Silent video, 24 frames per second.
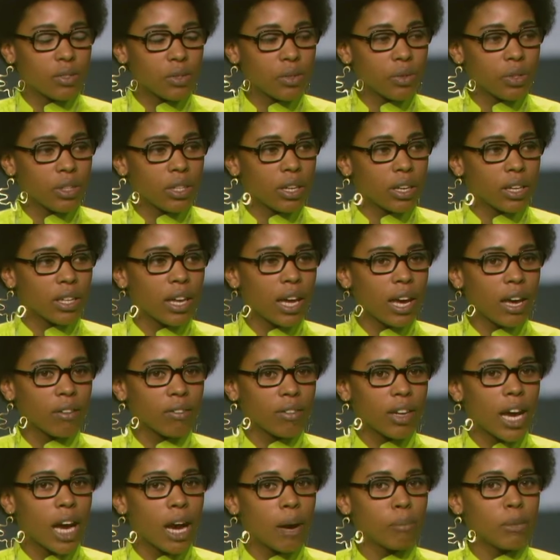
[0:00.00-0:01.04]
the
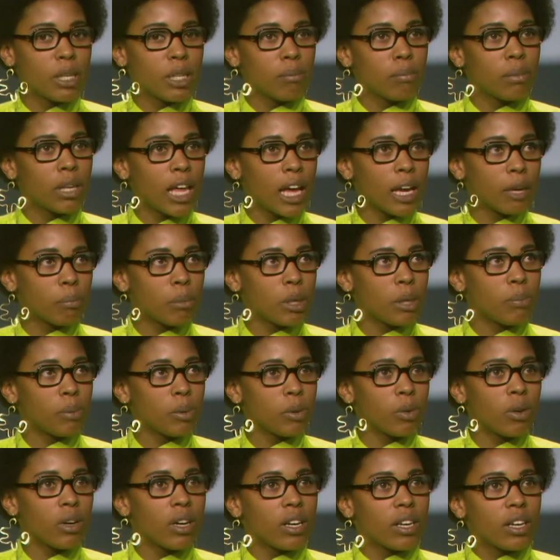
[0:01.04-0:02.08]
account how many black
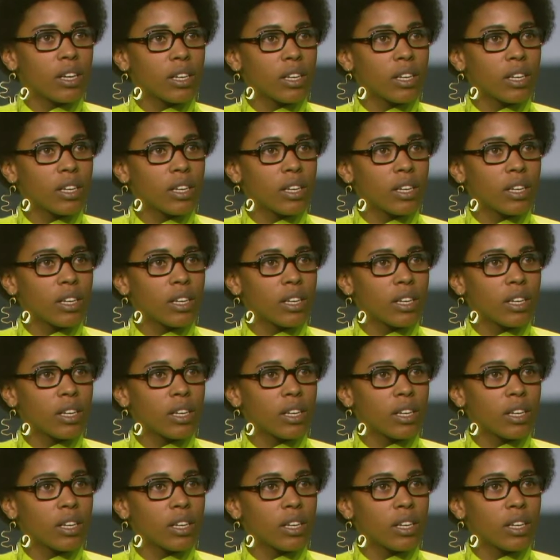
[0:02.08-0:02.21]
people